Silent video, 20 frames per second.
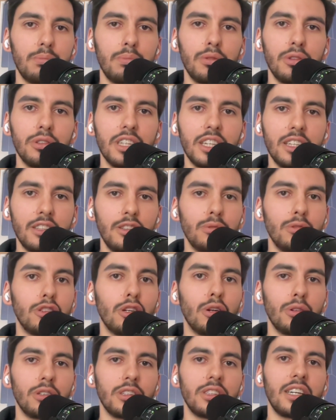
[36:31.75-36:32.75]
building new
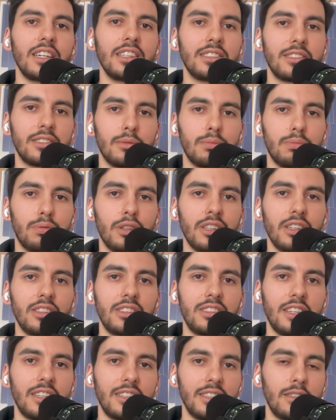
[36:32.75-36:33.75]
tokenized
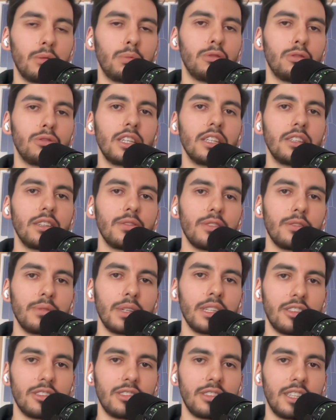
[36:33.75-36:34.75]
products that crypto native
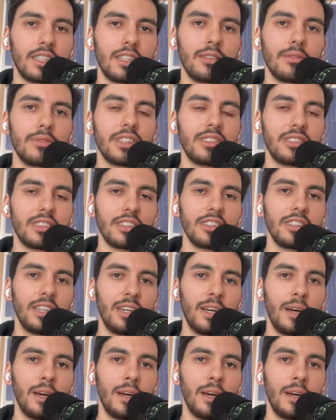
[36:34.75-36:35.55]
investors can invest in.